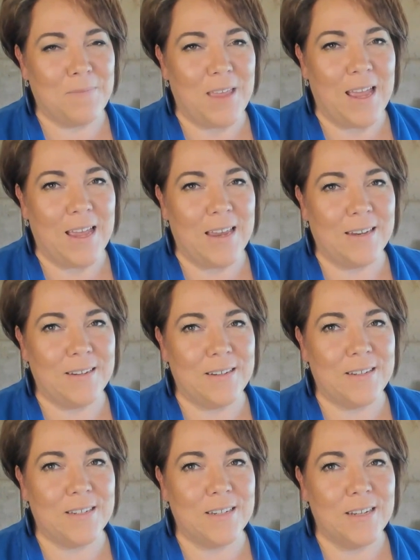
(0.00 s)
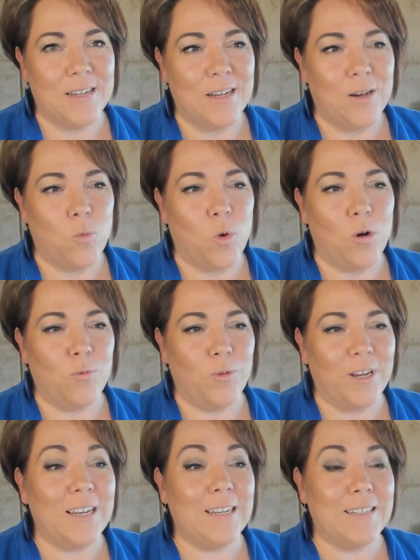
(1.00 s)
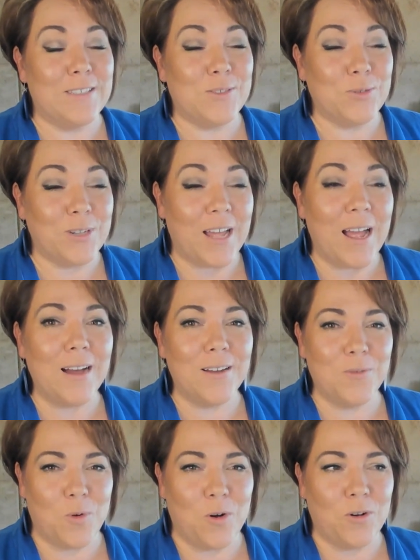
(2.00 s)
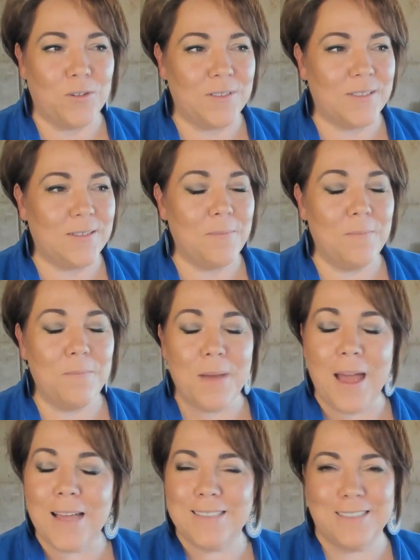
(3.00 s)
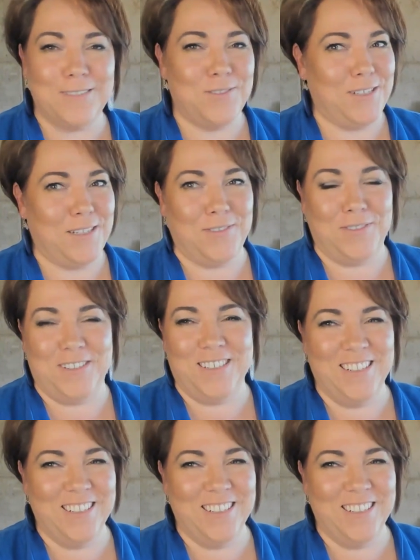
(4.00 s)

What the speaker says: And what really stood out was massive shift